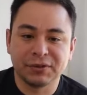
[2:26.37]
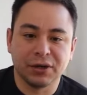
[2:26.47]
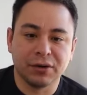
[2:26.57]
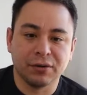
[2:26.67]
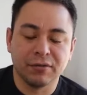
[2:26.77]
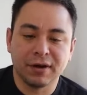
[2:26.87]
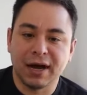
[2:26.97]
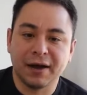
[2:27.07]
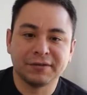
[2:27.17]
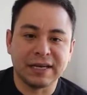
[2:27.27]
So
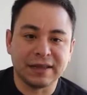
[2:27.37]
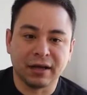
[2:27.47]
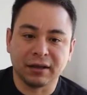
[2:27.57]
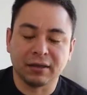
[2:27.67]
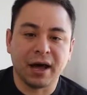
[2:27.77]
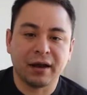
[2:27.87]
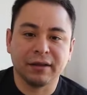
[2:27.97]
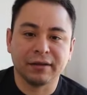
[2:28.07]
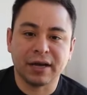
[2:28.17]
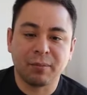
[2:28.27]
I've seen a lot of
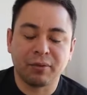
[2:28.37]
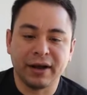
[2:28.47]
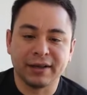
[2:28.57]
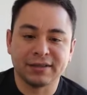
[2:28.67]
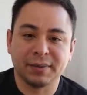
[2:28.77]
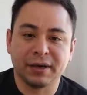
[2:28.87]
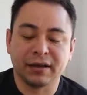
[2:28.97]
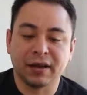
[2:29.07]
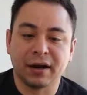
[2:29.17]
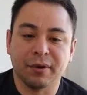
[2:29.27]
the top brands spending
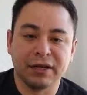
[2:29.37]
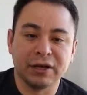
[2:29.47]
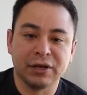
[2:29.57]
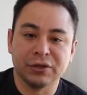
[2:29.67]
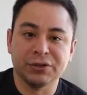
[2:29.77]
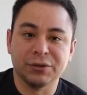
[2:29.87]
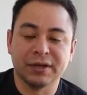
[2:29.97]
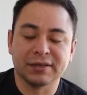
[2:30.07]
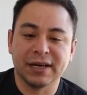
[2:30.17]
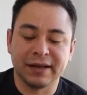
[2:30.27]
a lot of money do
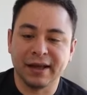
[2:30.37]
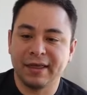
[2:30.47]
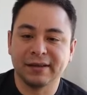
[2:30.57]
this now.